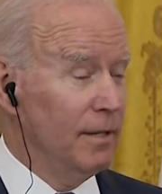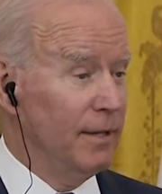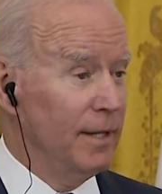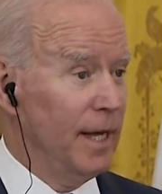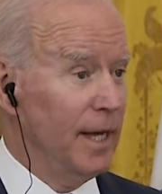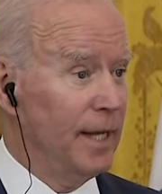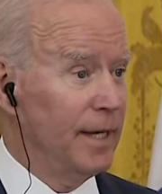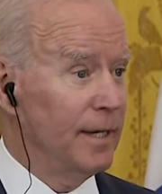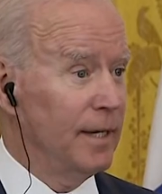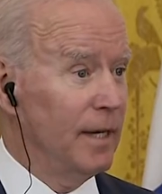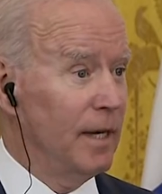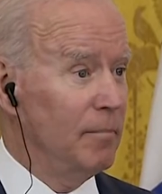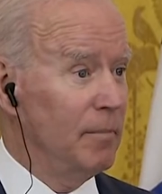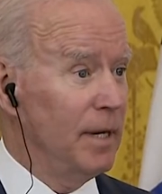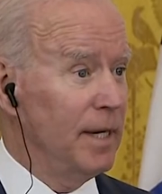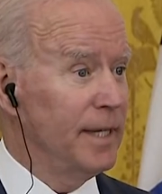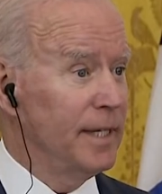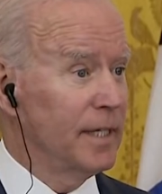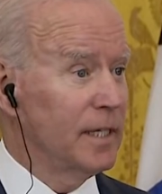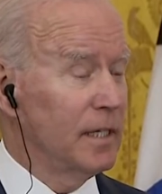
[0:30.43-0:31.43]
that I
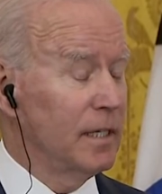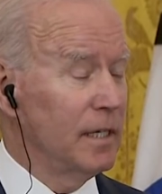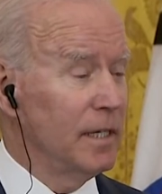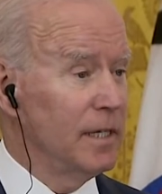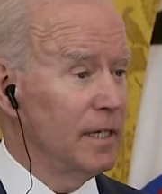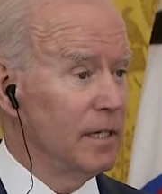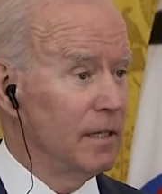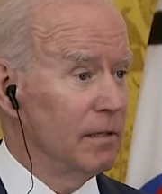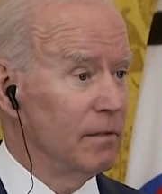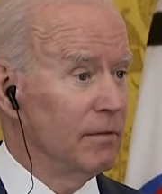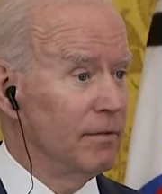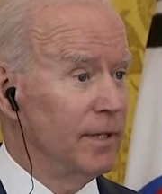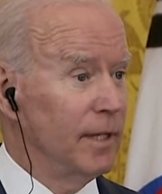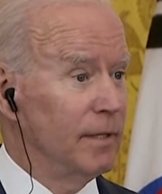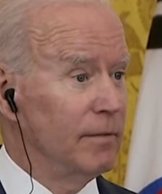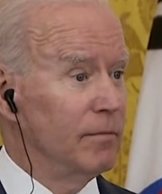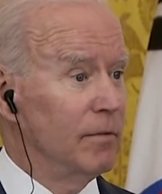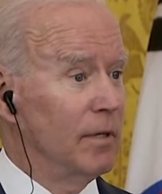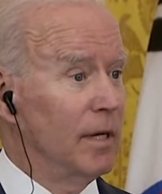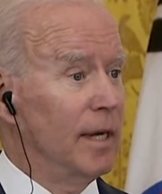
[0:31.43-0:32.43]
made it clear that